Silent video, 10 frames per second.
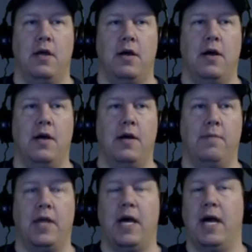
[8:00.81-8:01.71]

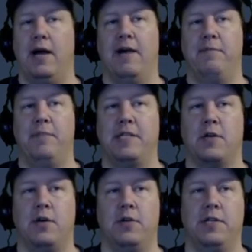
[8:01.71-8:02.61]
Um, I, have been
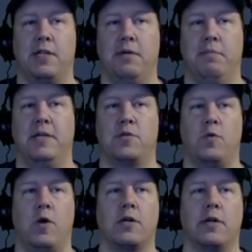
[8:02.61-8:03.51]
told that the Abyss
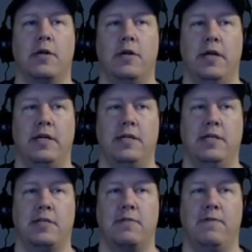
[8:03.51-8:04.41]
Walker
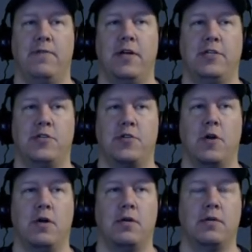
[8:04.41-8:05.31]
is very
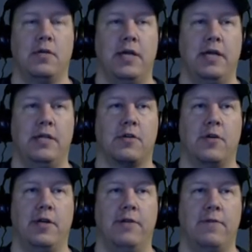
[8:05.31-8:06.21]
strong in the
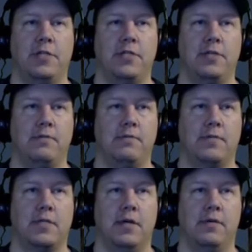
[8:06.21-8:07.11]
Korean version.
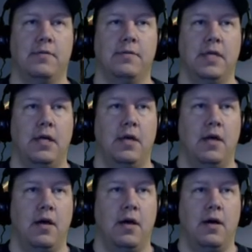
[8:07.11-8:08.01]
So,
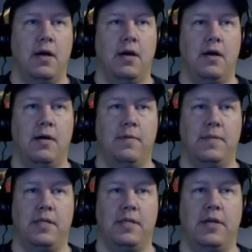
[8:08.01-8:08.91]
um,
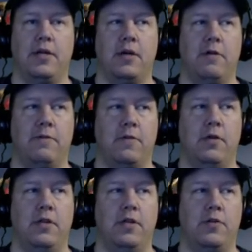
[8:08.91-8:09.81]
and there you go
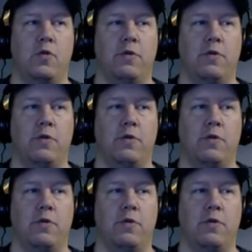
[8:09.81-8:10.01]
for the dwarf